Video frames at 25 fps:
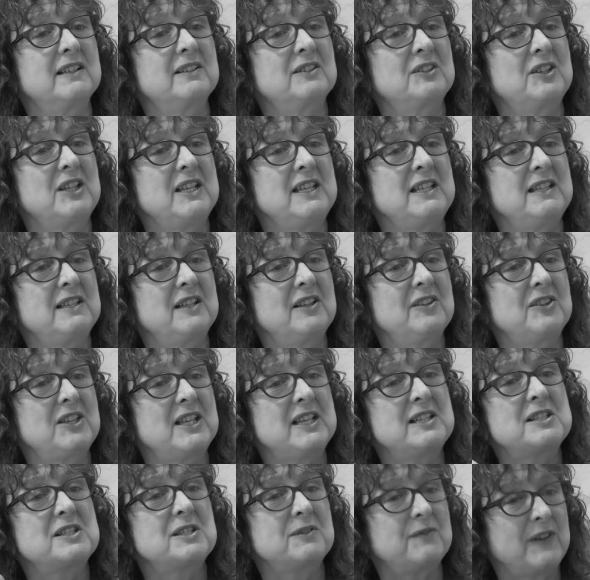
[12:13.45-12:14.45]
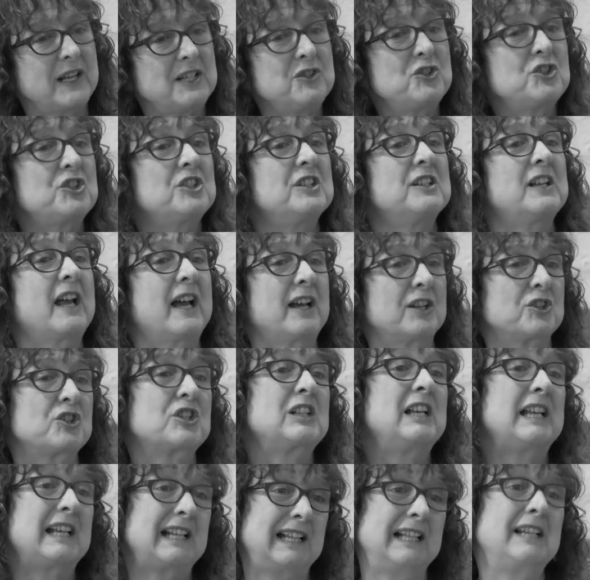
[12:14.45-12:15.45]
the intervention
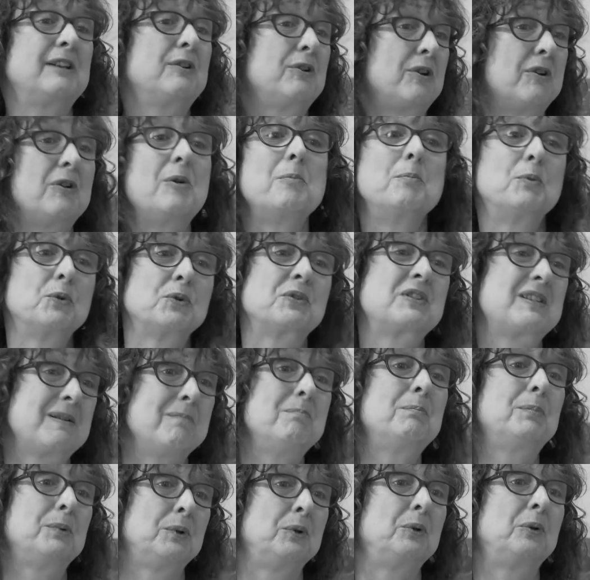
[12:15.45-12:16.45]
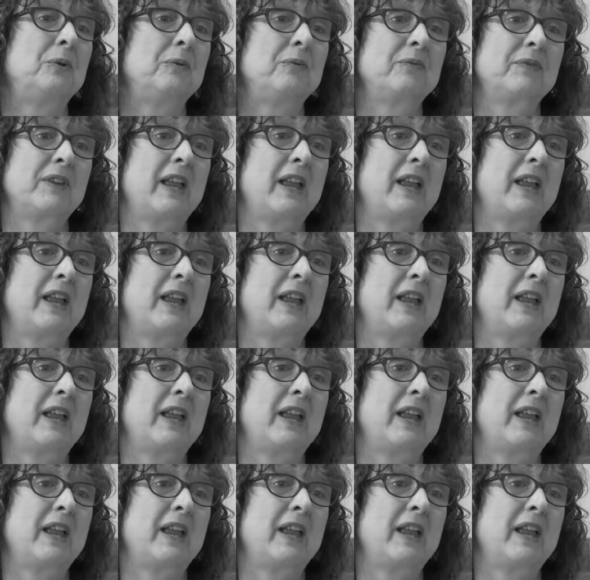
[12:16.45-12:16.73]
actually clearer and more simple